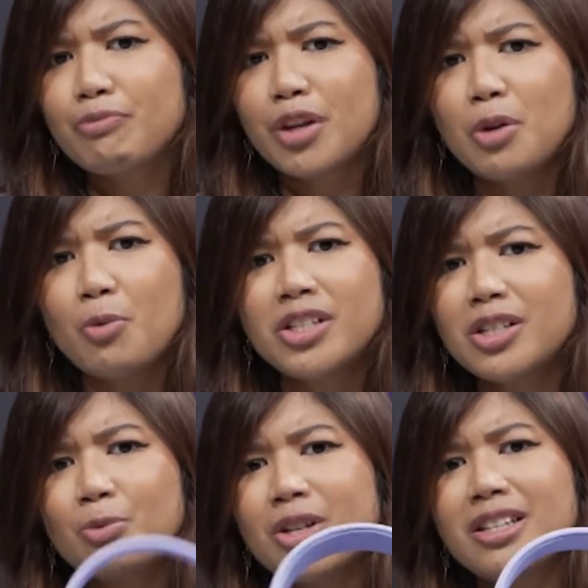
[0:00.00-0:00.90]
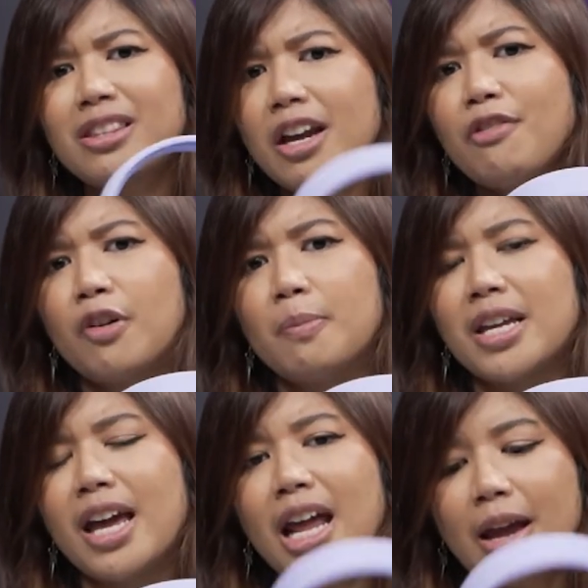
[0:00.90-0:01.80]
It just wasn't there for
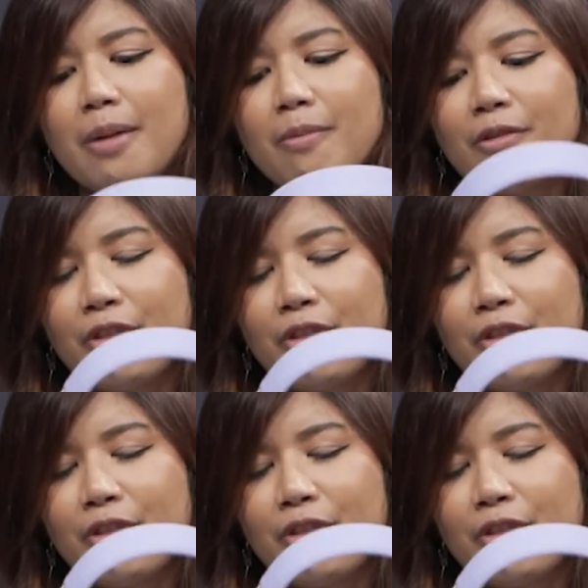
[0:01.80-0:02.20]
me, and I am